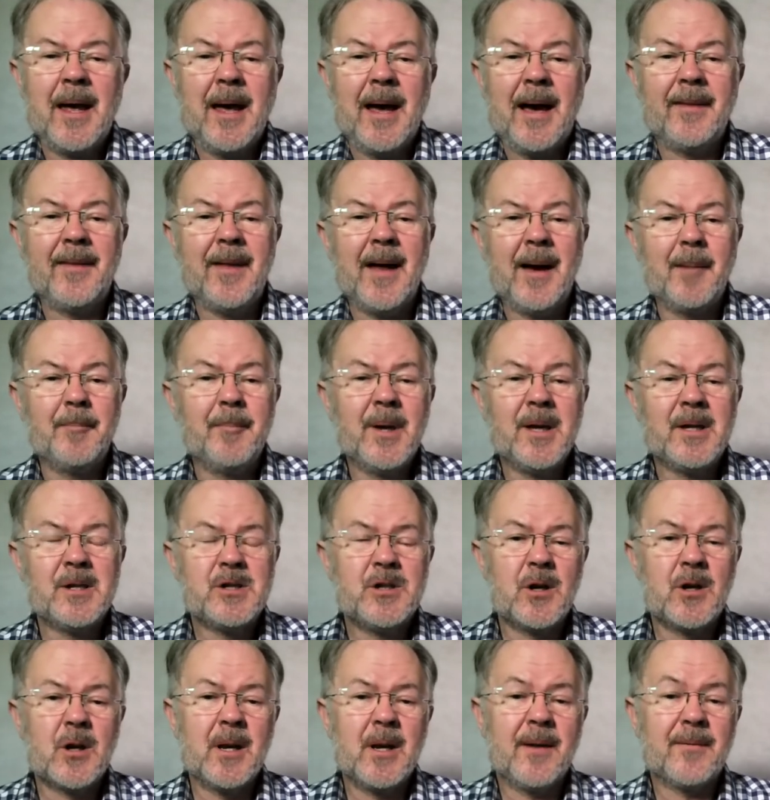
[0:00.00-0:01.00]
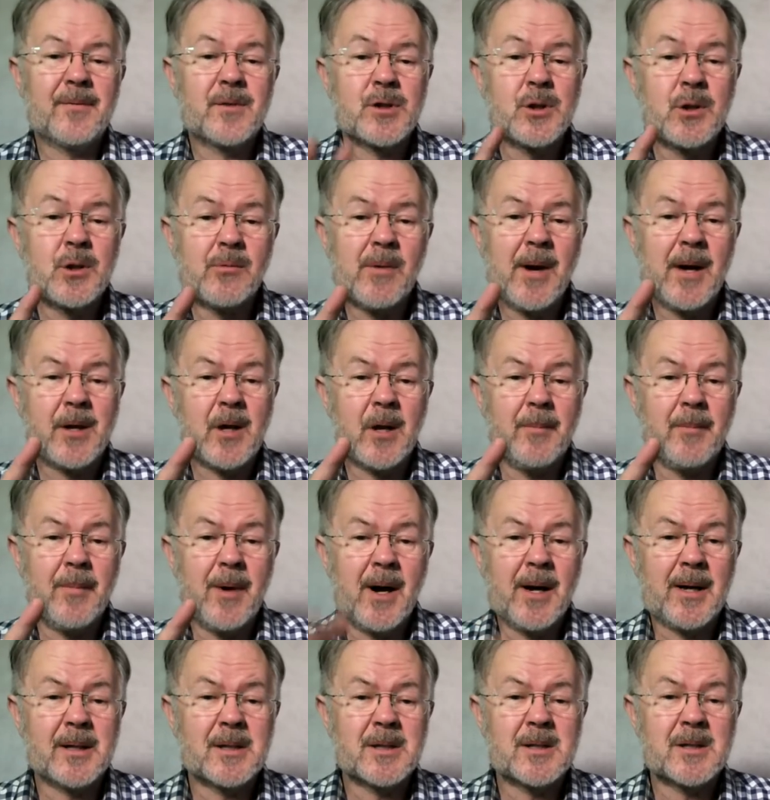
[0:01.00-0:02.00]
And that means you can have 2 radio
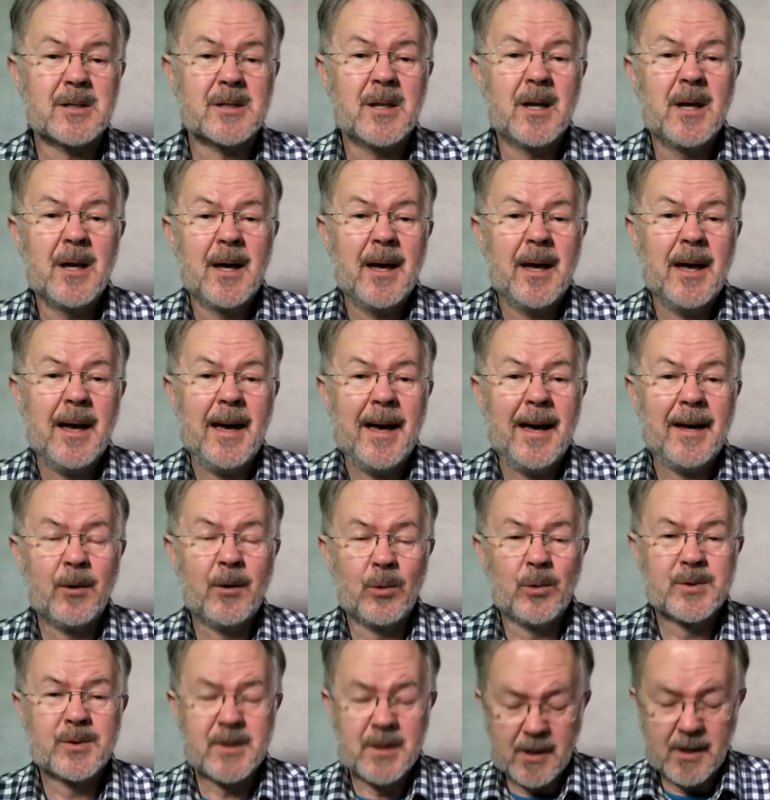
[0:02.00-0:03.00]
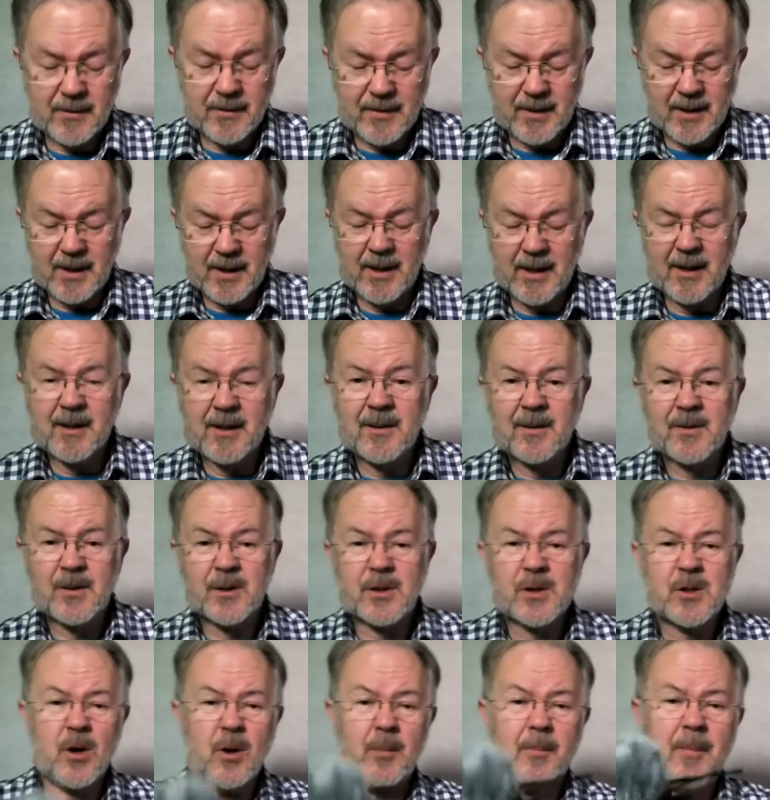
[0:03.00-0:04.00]
mics and also the
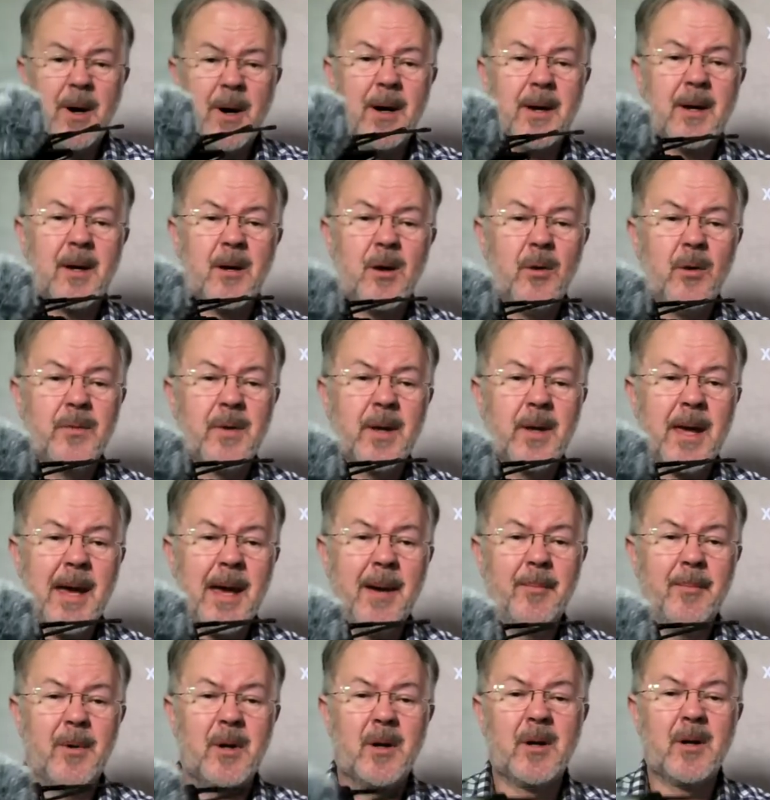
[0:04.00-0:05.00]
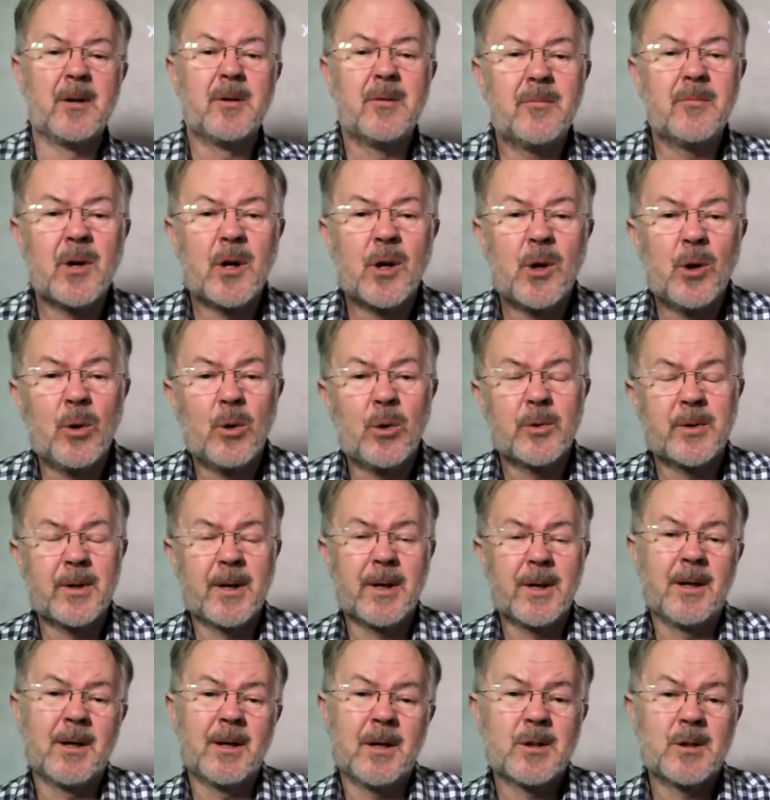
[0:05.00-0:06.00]
top mic on the camera
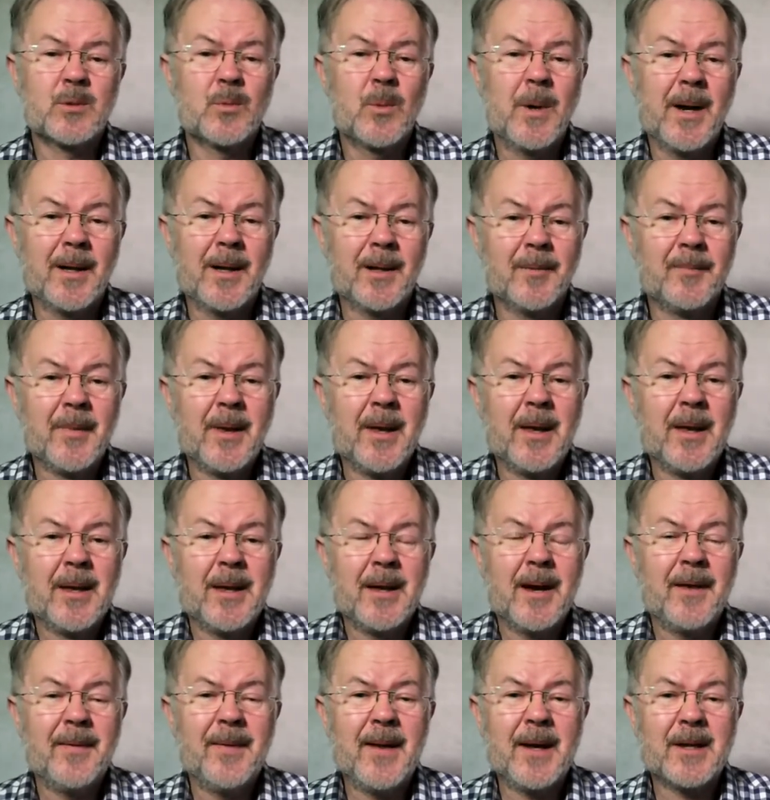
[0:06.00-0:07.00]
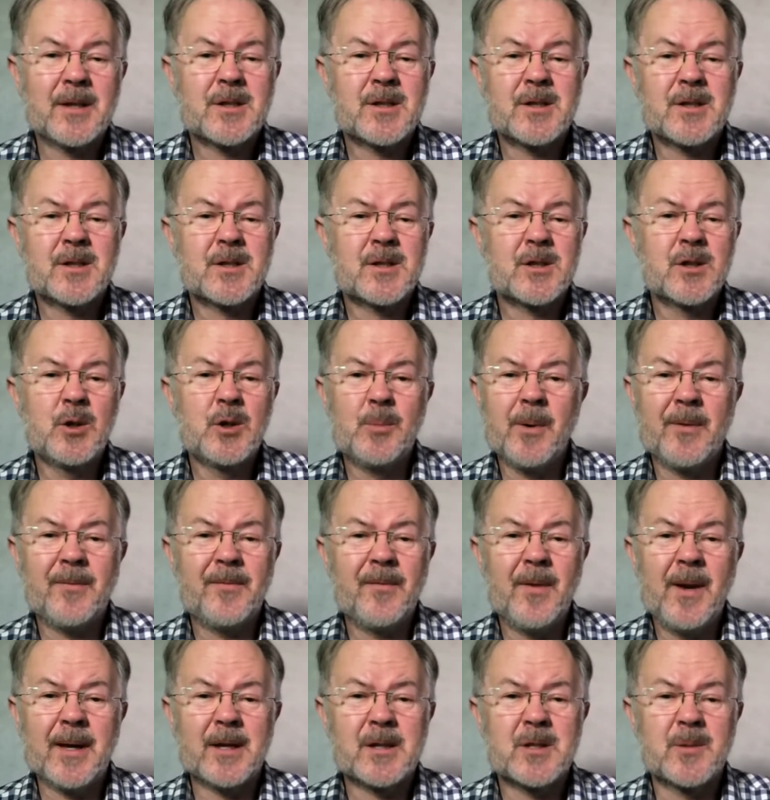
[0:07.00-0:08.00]
recording as well. And that's super
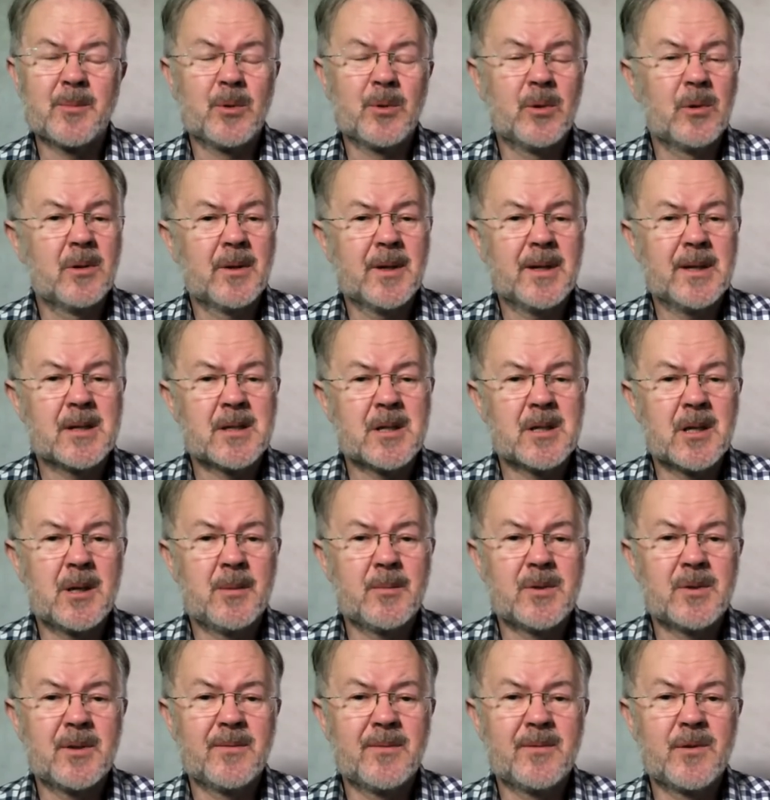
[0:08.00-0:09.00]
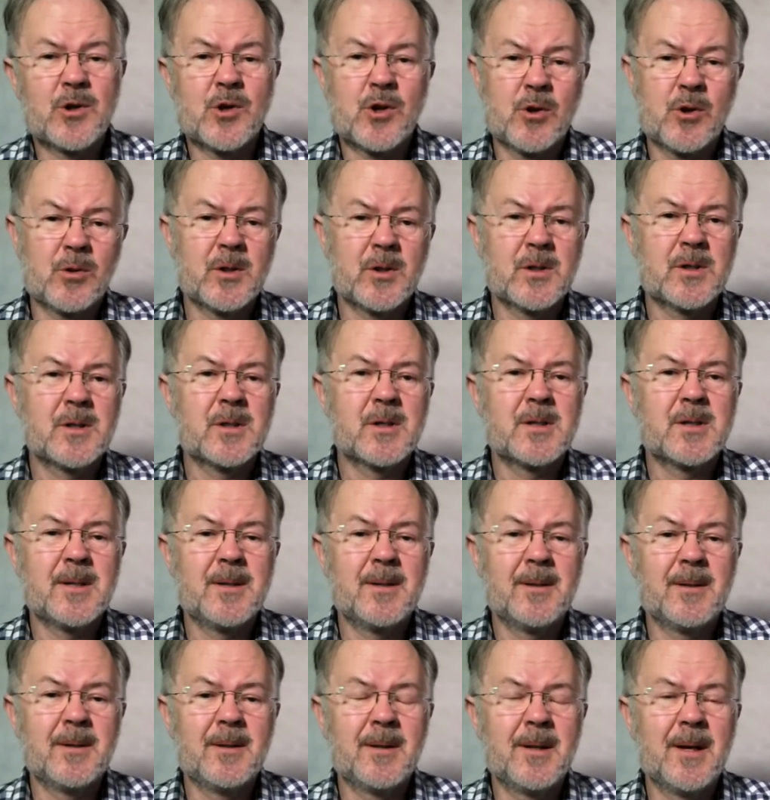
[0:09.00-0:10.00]
flexible in terms of choices
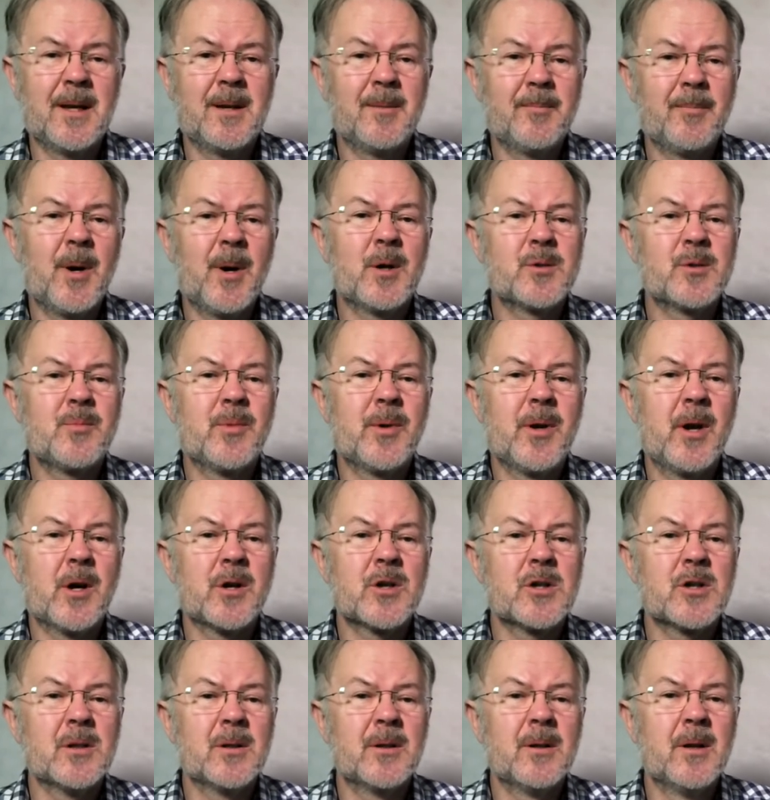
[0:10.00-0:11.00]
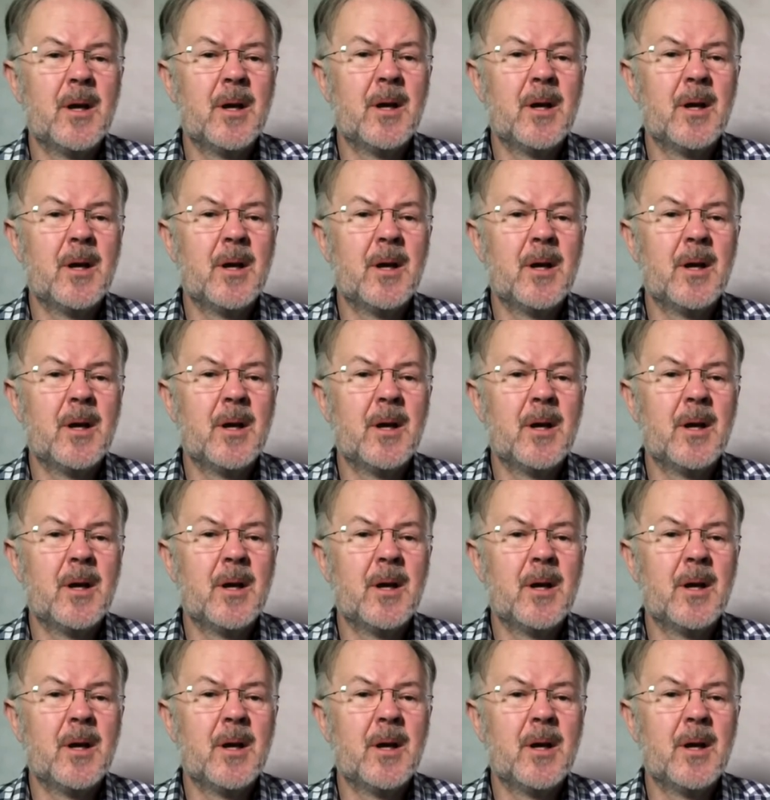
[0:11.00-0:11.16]
in post-production